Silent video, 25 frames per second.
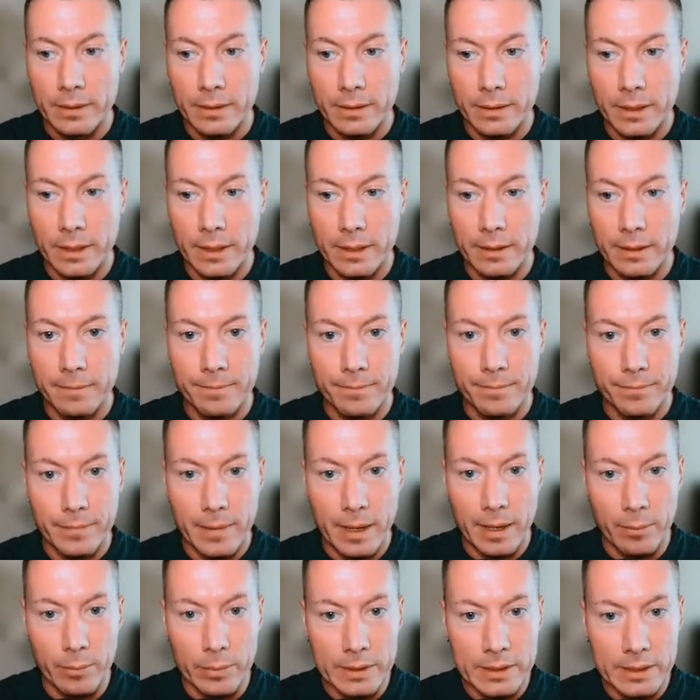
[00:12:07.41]
Yeah,
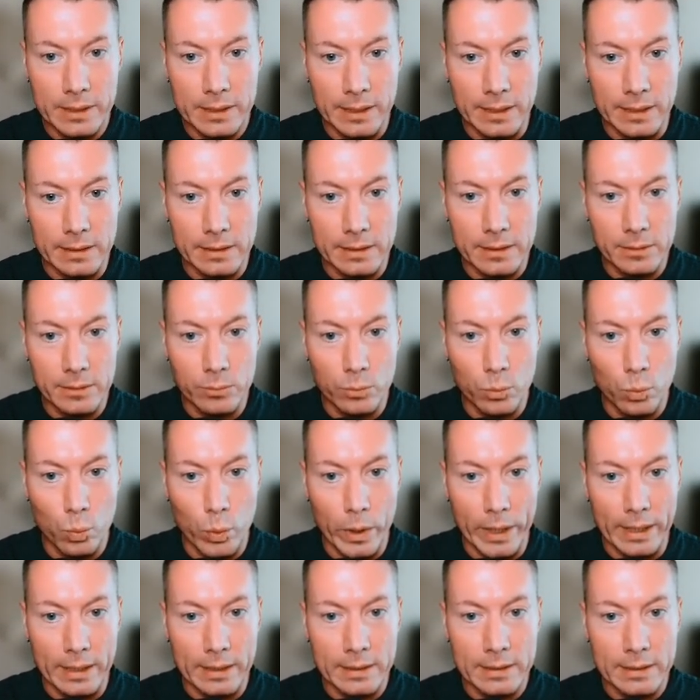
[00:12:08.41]
and we're seeing some
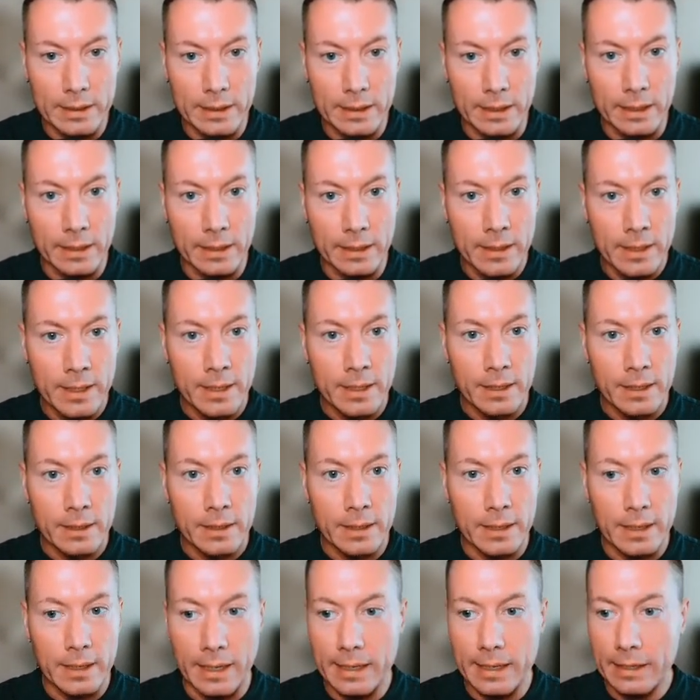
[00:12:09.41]
wicks here.
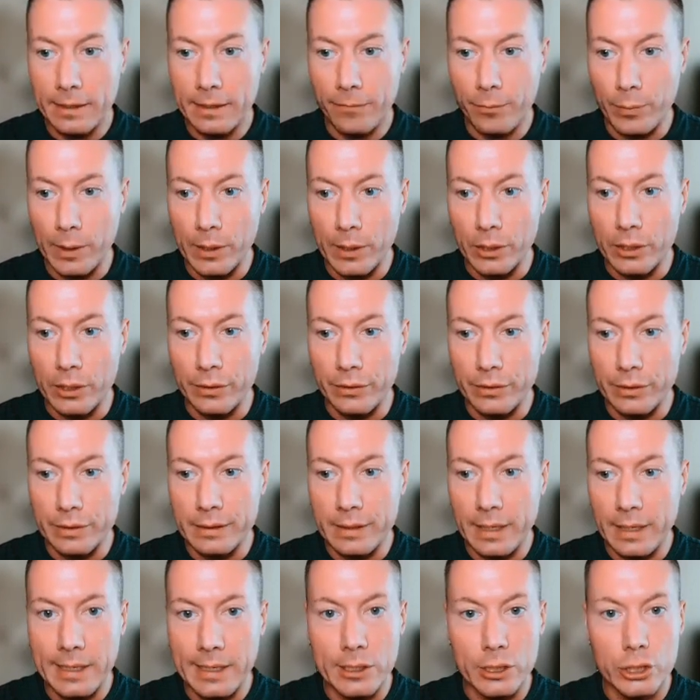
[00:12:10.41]
Again, if we look at the
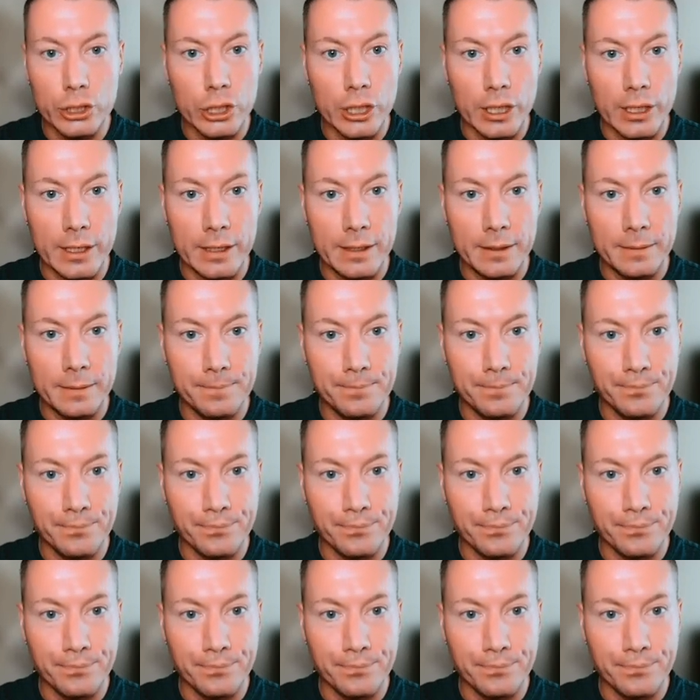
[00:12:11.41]
day chart,